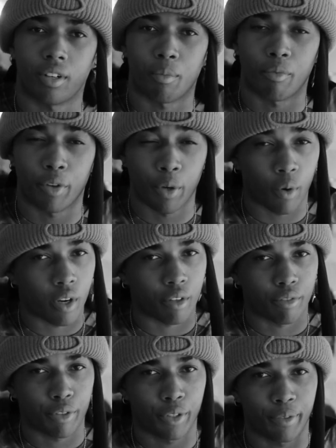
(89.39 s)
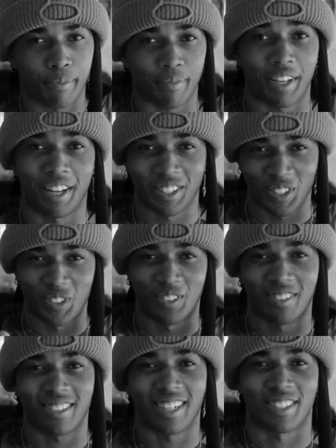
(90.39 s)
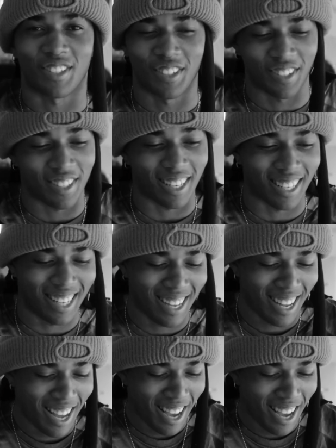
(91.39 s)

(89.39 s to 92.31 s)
a videographer, as you guys can see.